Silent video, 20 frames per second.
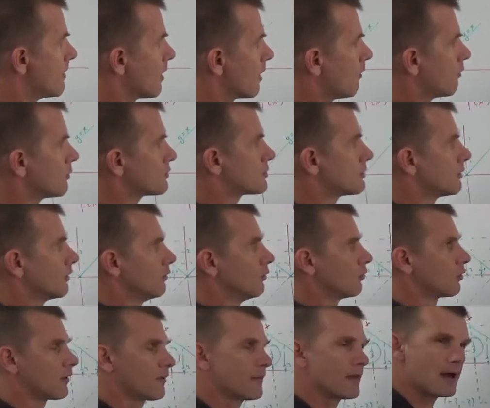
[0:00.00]
I want you to
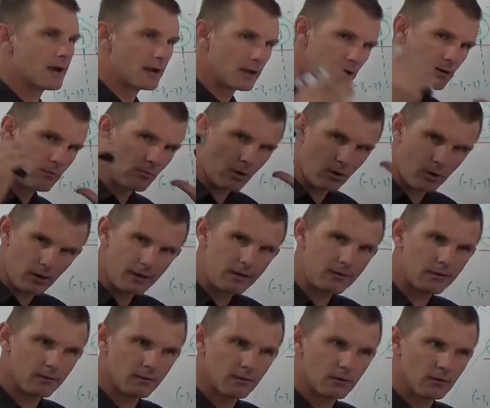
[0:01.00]
look at that in your mind, and